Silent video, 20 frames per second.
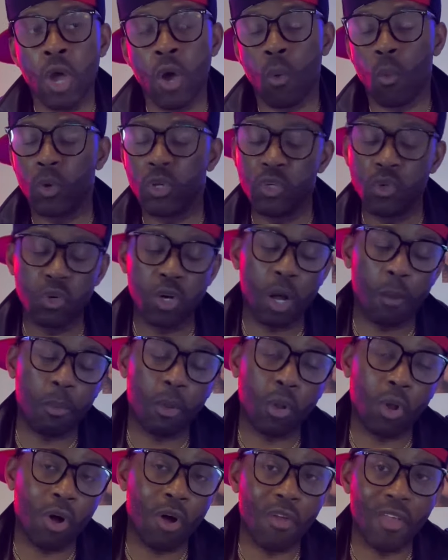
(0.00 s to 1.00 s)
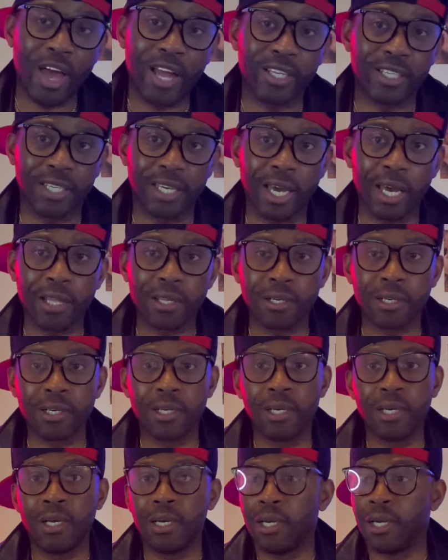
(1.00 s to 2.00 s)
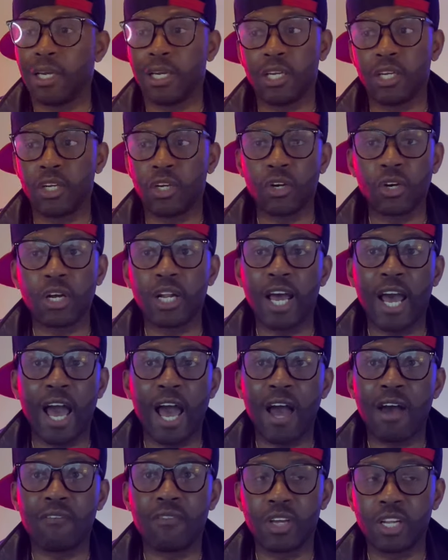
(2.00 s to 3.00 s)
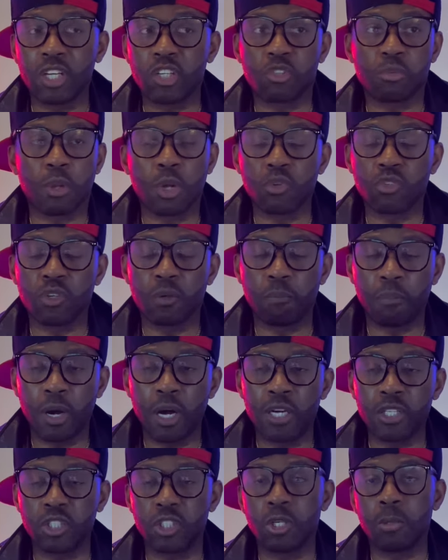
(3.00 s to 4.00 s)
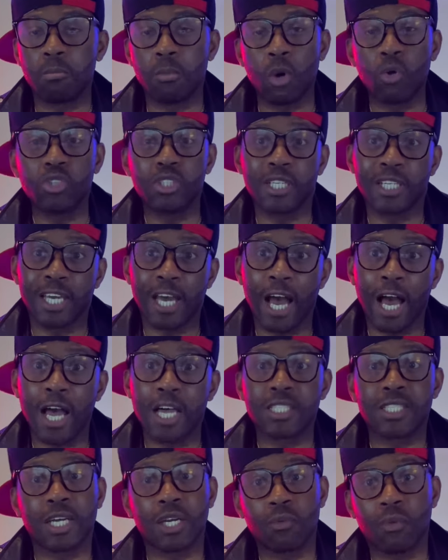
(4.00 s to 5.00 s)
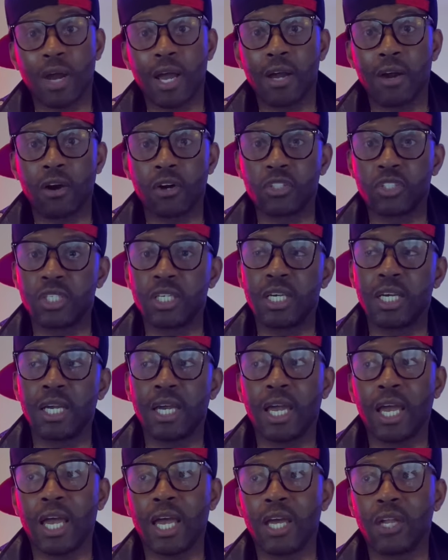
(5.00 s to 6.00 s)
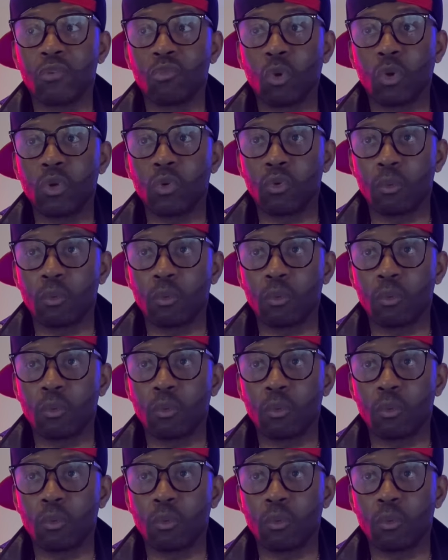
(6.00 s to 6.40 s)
When you couple all that together, you're going to have an explosive punch. Most of the guys, like Ryan Garcia and Rolly